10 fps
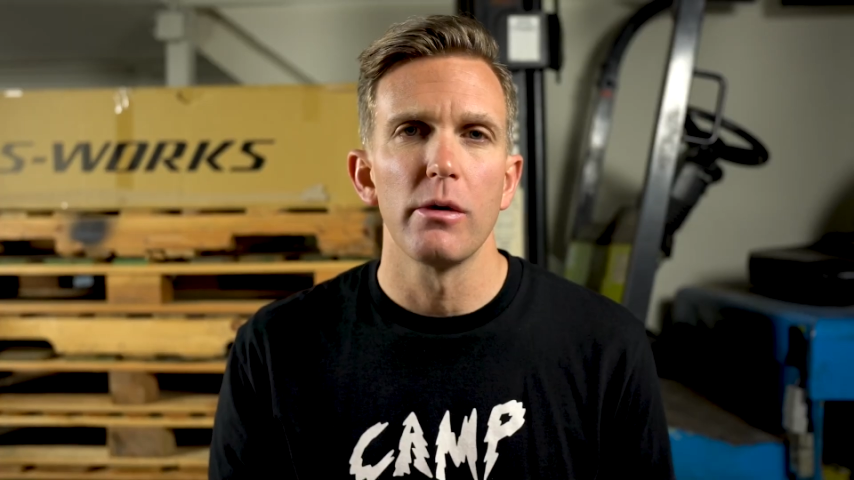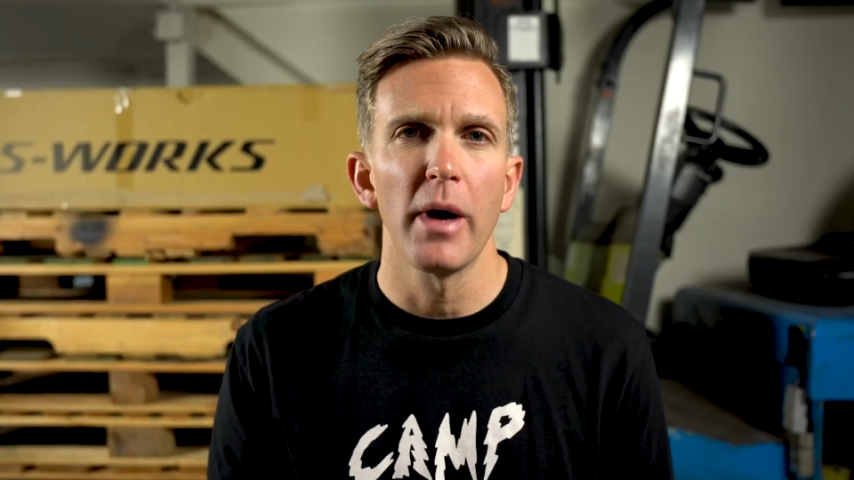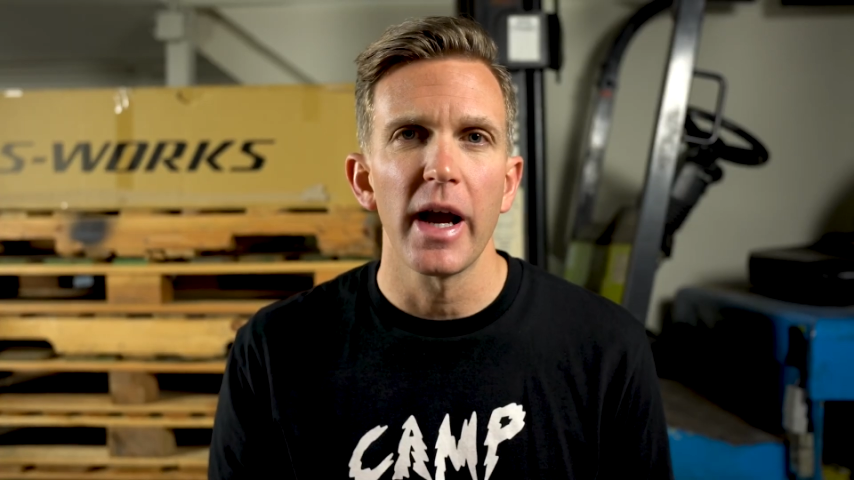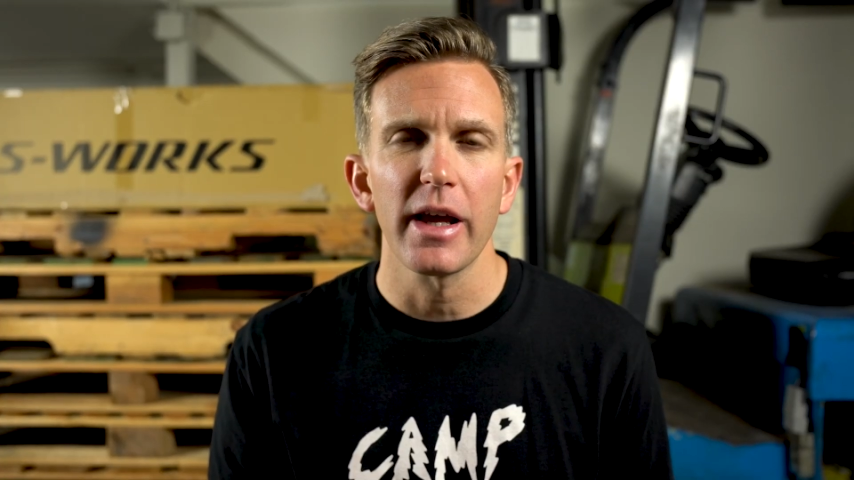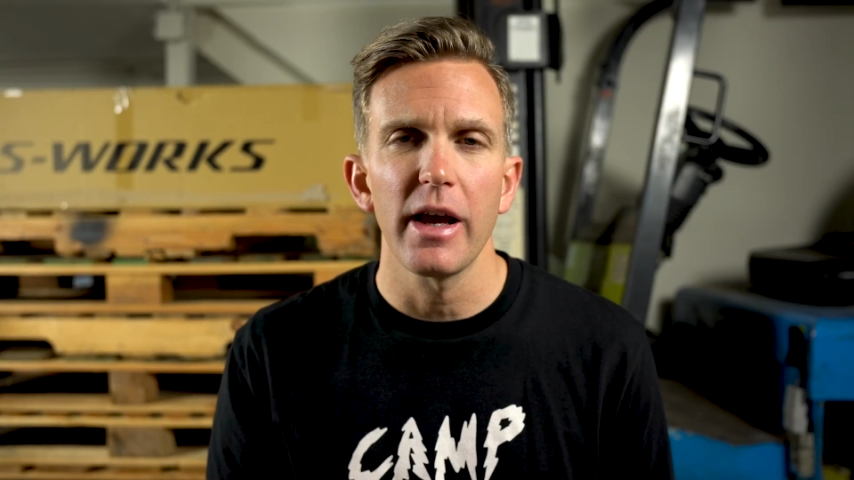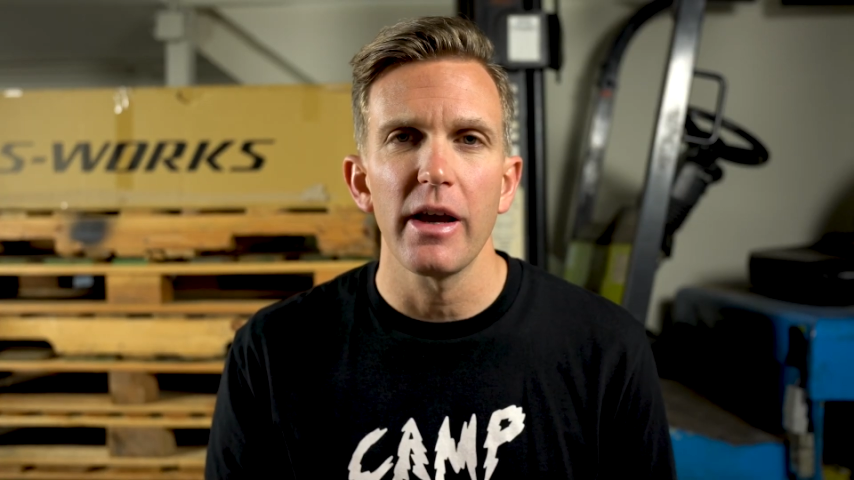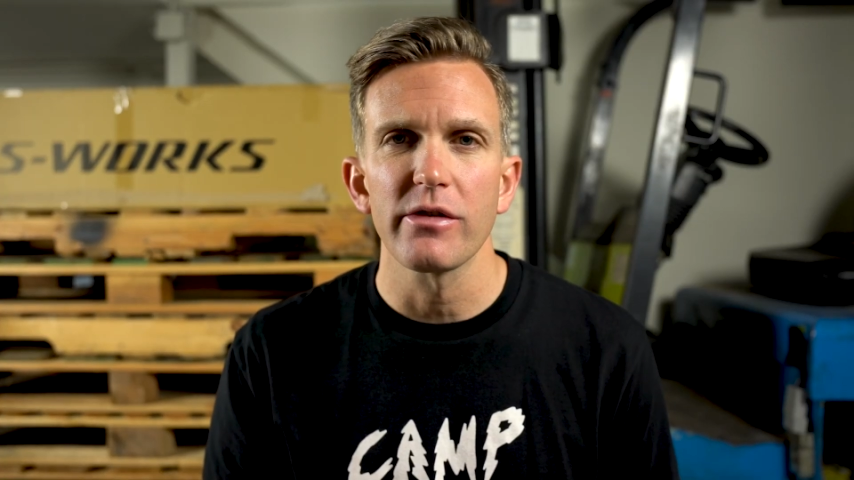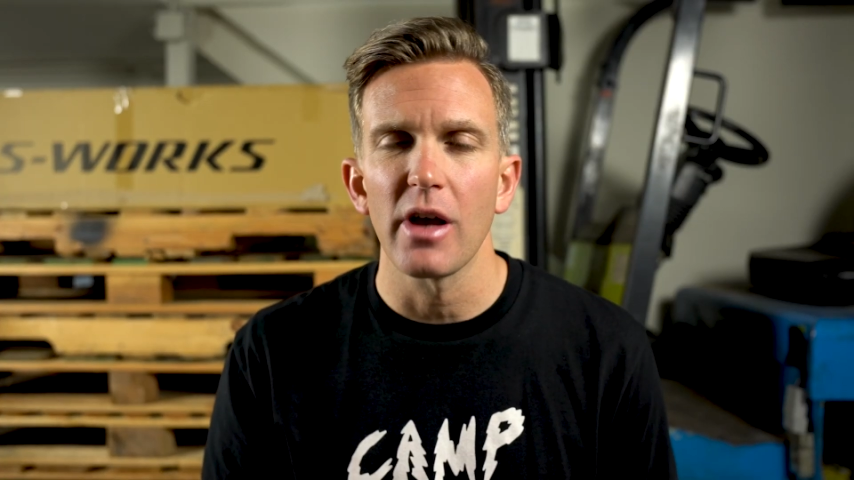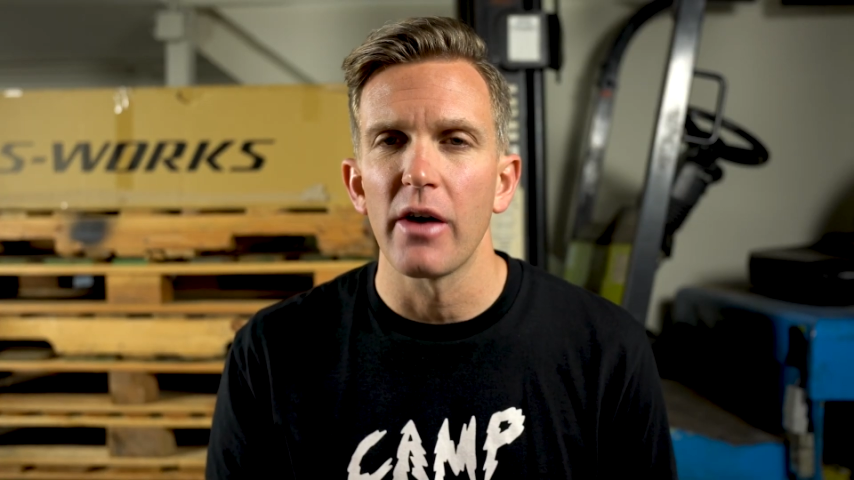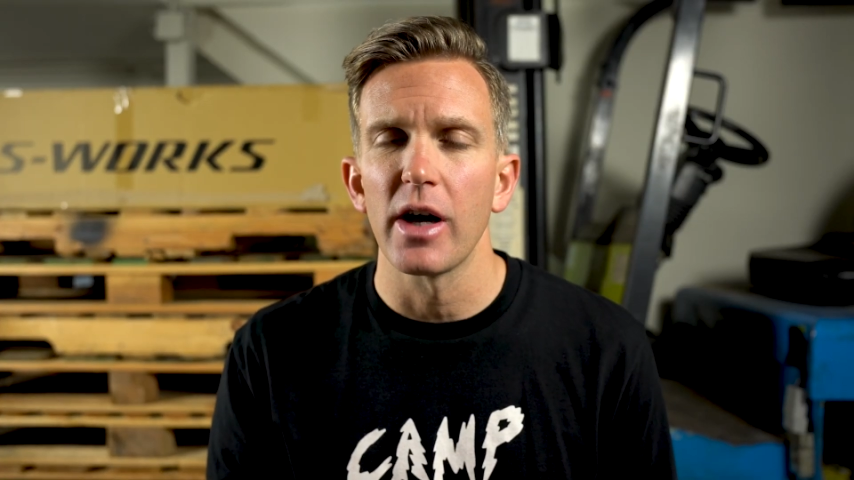in my
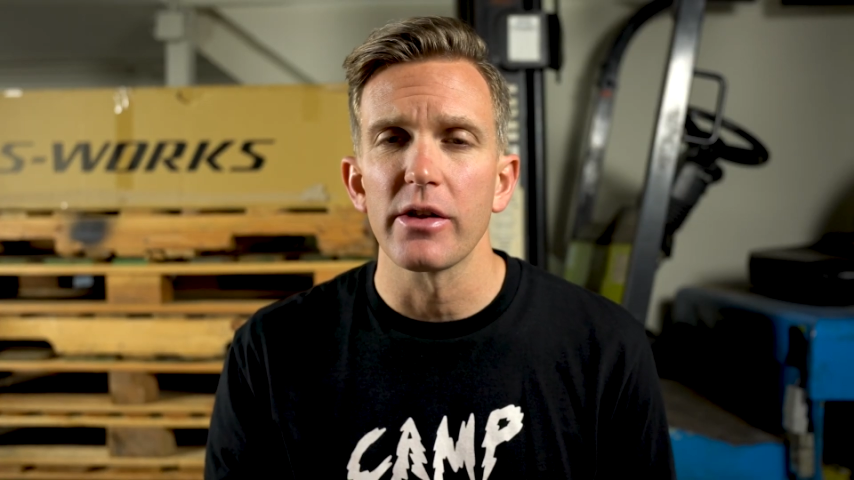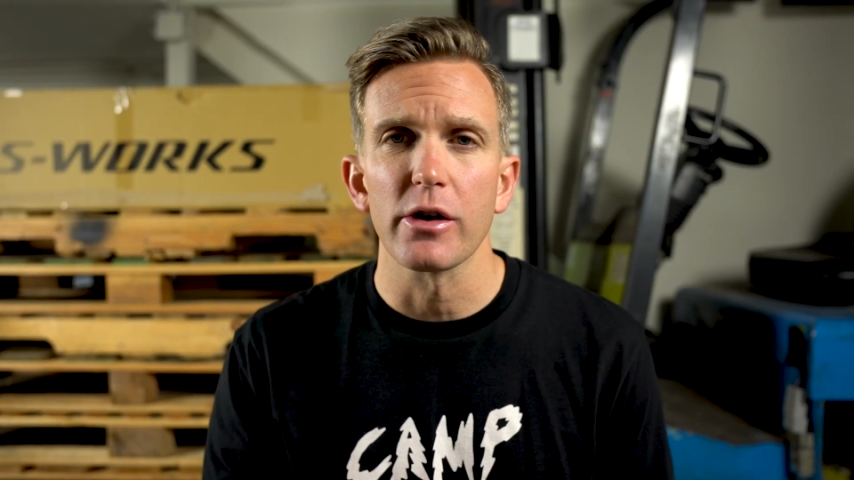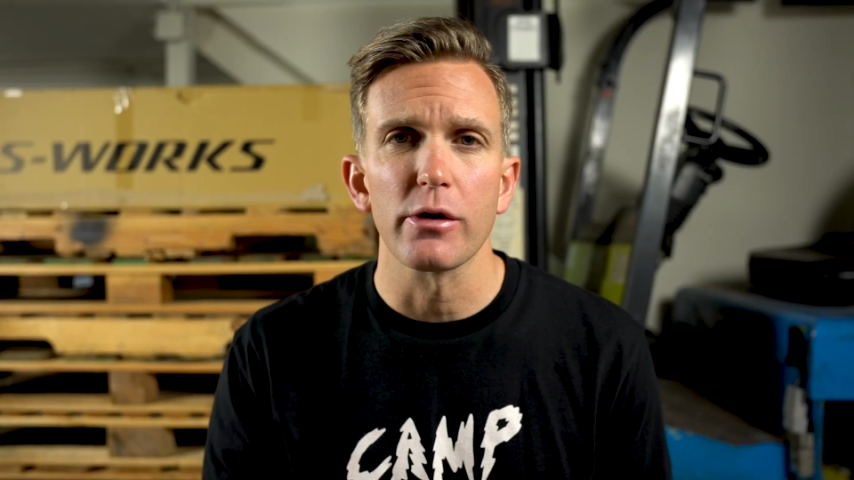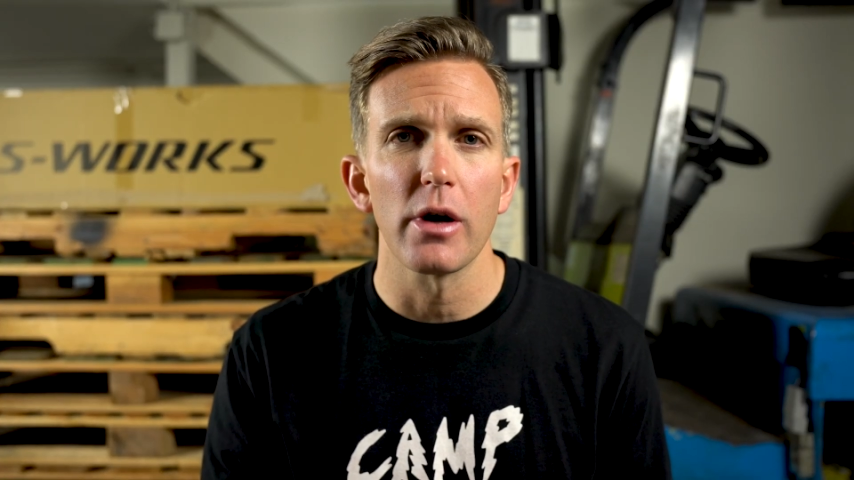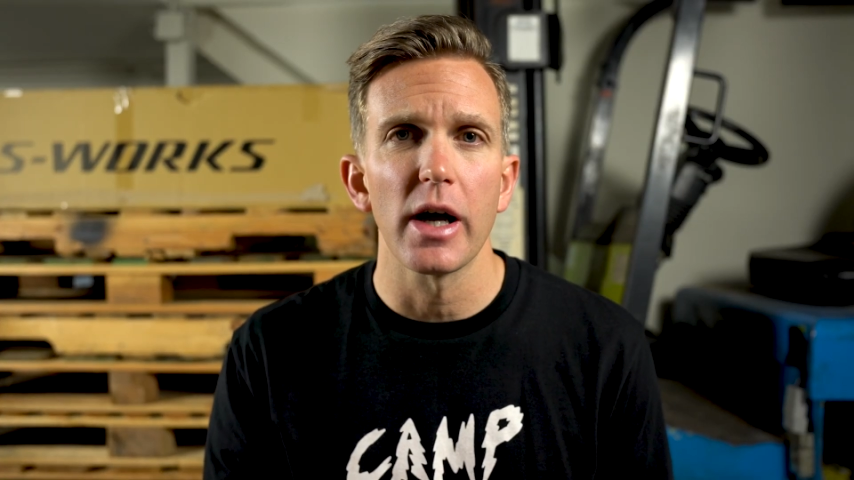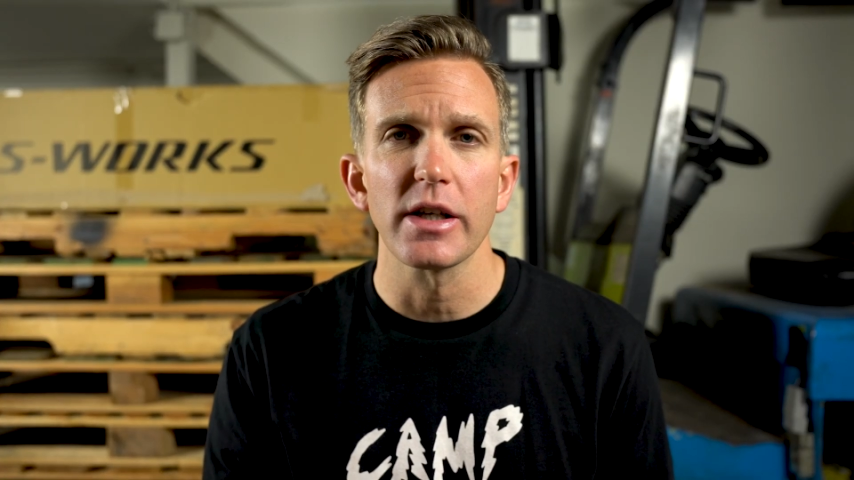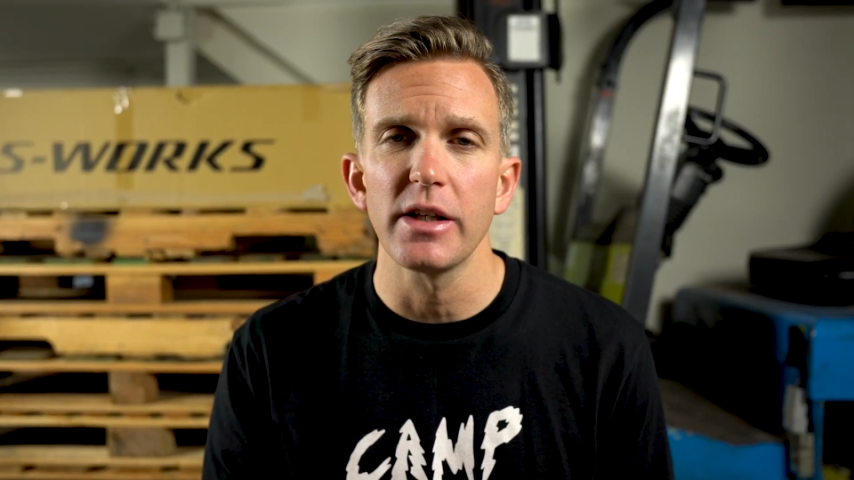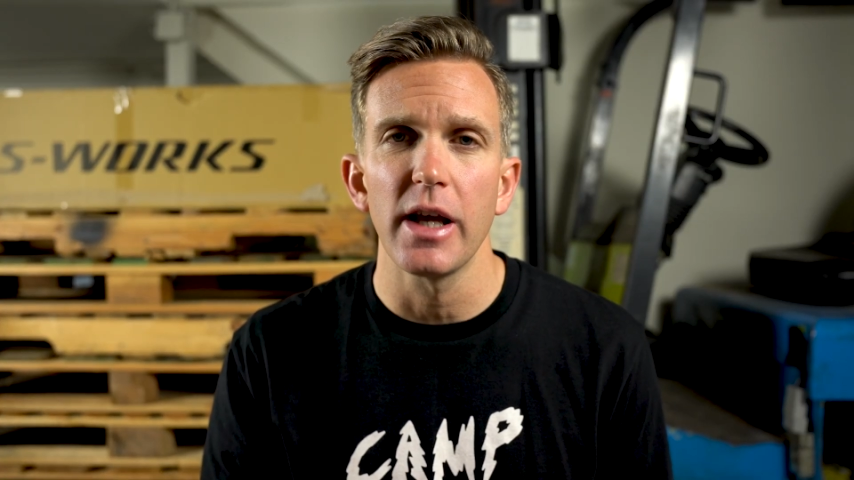case, I've got the Crux,